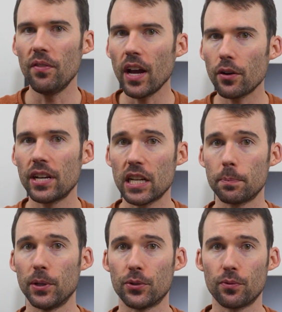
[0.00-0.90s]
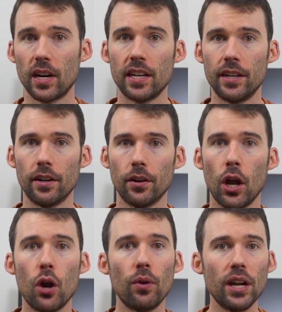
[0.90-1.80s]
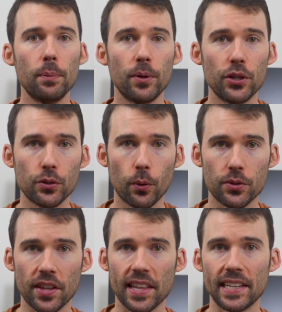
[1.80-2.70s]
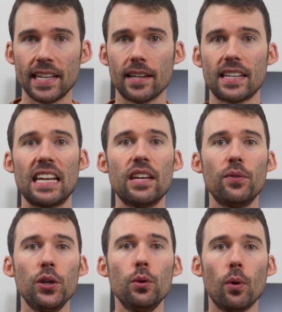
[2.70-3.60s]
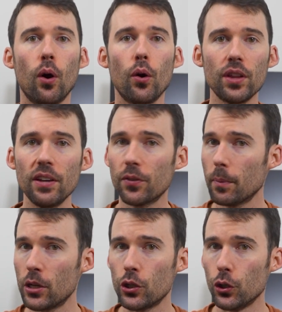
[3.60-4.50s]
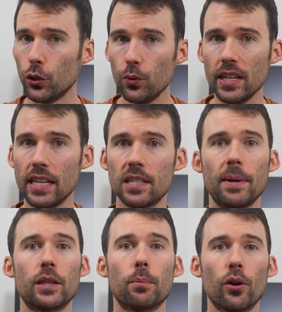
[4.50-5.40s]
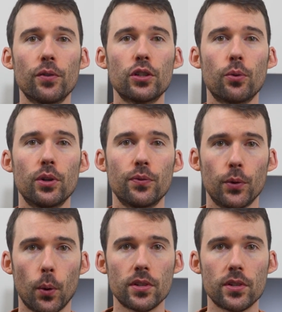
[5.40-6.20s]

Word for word: We've got our test bench right here, ready to put these coolers to the test and give you all the information you need to make the perfect choice for your